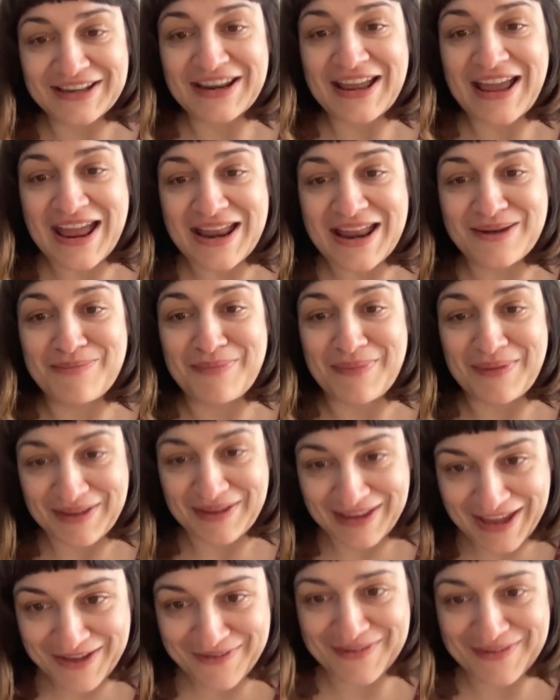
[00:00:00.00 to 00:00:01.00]
and
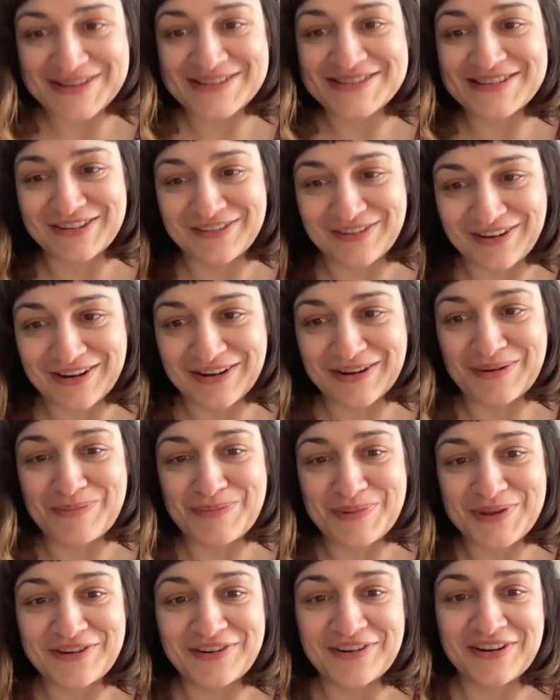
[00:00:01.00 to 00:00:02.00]
gave us a tongue
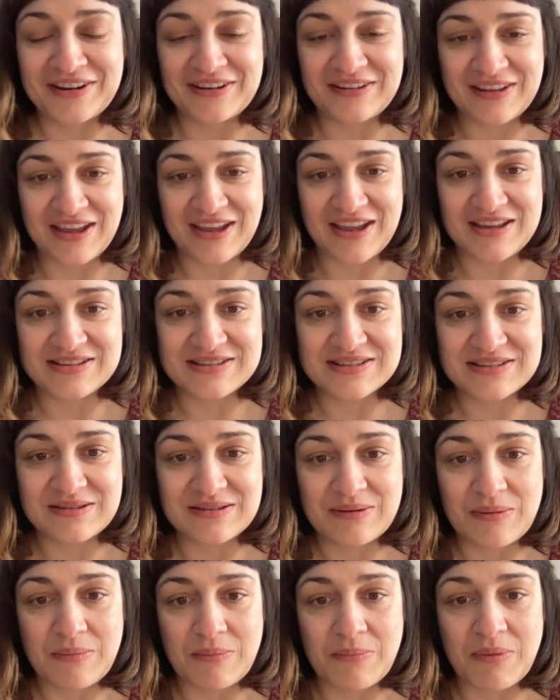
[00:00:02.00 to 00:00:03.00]
bitter in taste,
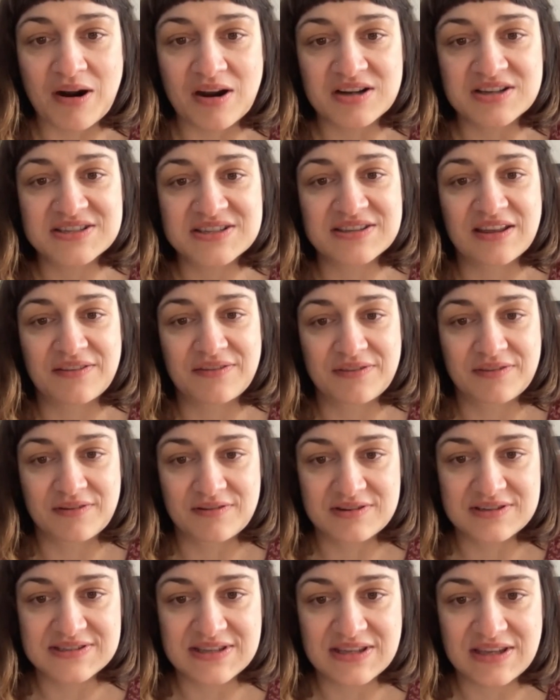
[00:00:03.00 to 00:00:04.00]
parched and
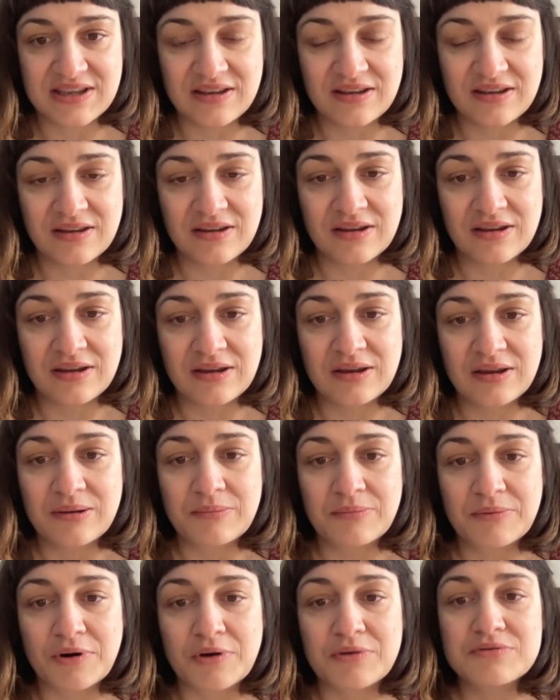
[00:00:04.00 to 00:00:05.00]
thirsty.
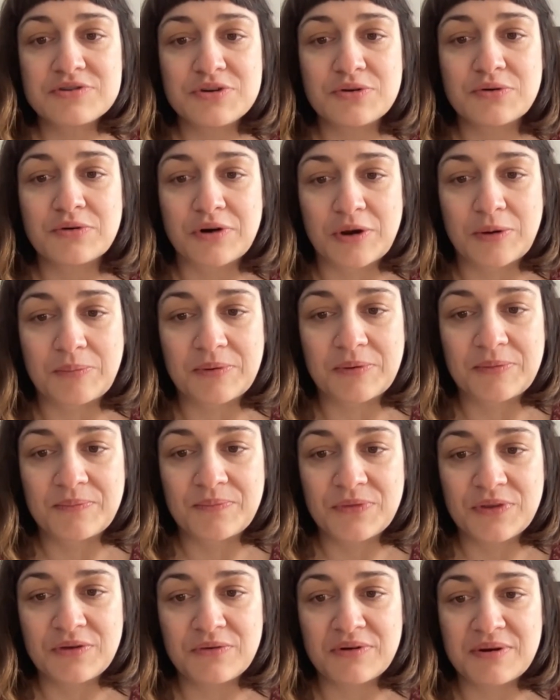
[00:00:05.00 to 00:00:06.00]
Broad Europe,
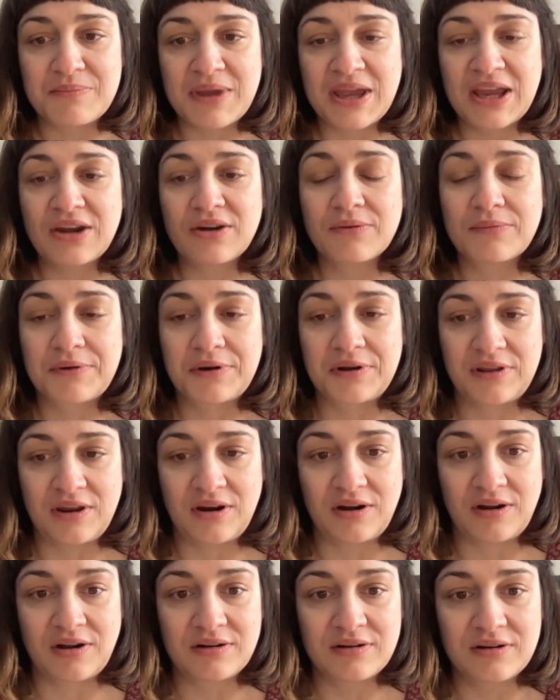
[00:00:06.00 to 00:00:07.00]
you remain over
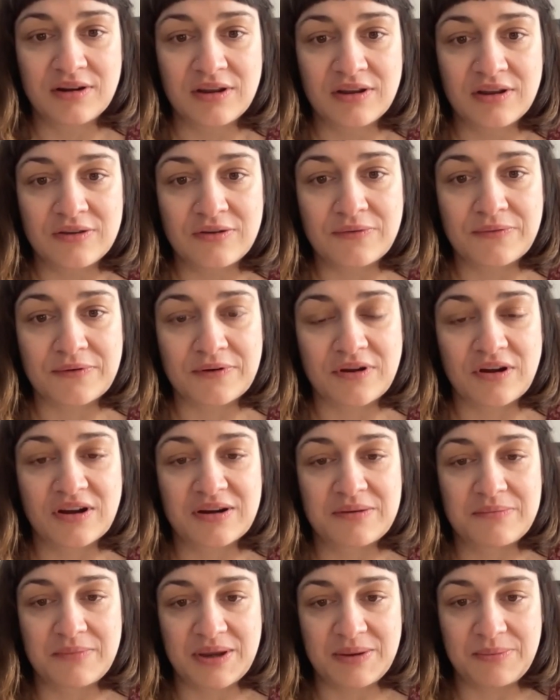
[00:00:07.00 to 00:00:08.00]
there. You've
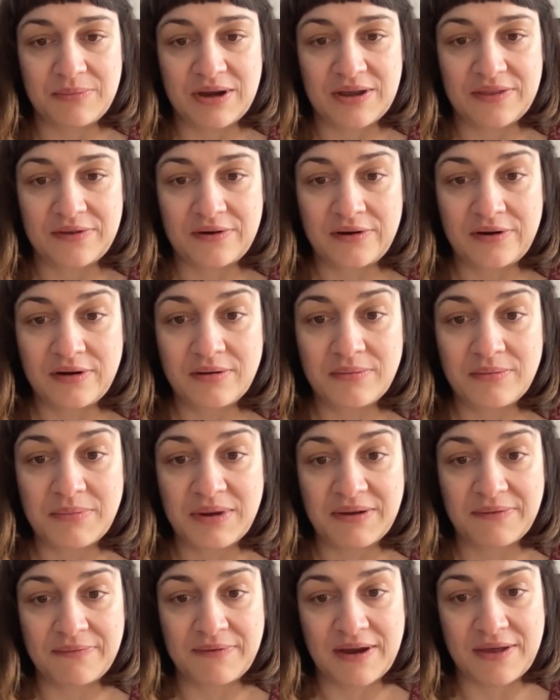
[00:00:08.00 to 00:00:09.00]
forgotten my mother,
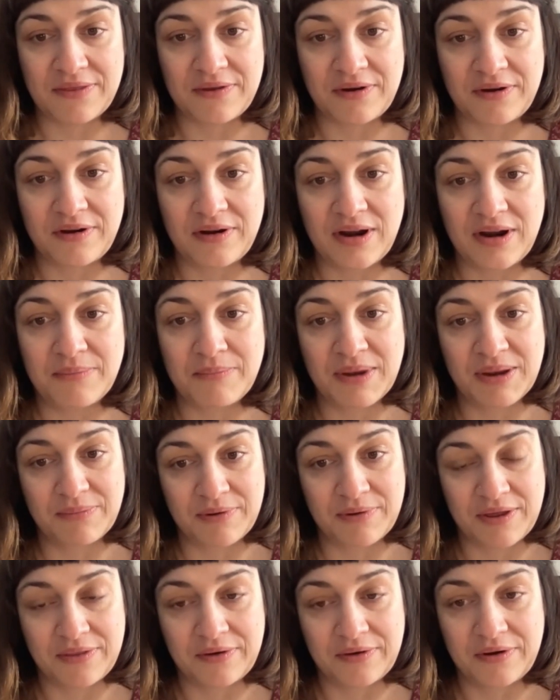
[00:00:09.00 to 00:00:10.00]
my father, and my
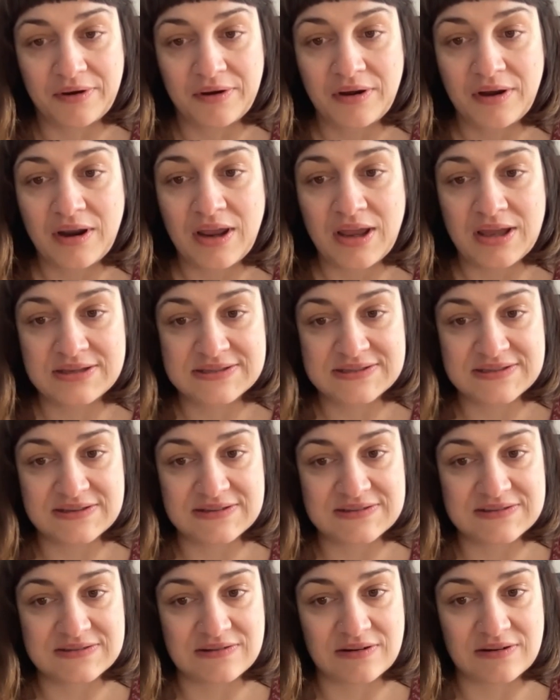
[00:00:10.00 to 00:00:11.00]
brother and
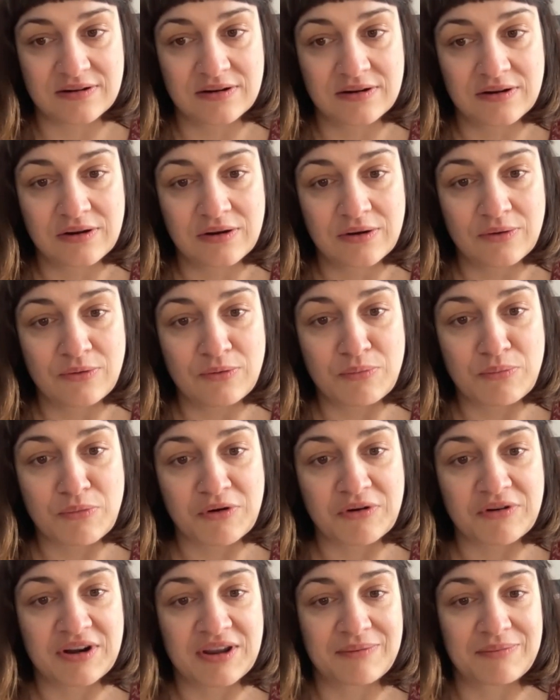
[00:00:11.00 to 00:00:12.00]
sister, who
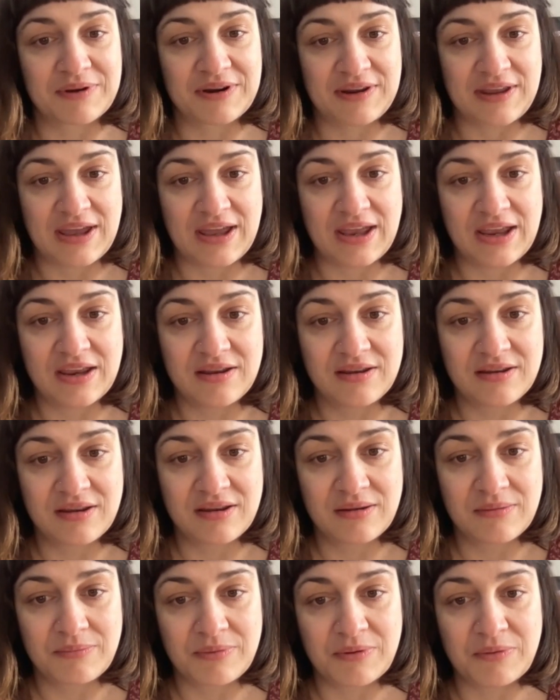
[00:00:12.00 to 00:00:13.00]
mourn every day.
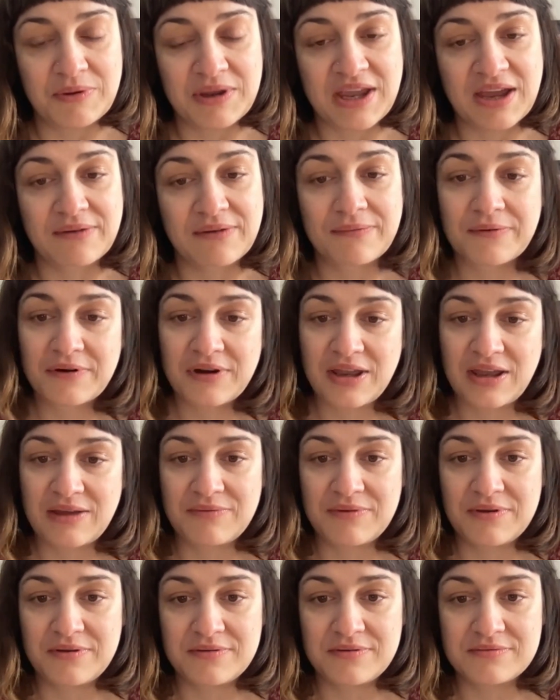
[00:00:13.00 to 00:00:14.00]
But we can't
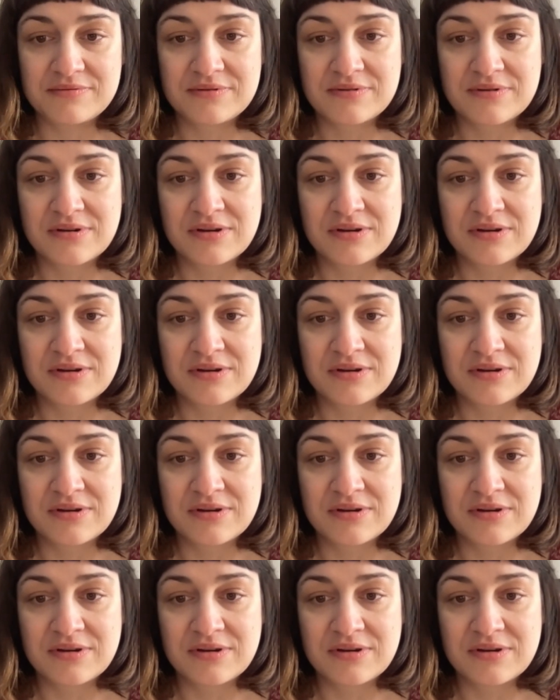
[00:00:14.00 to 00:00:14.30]
forget you,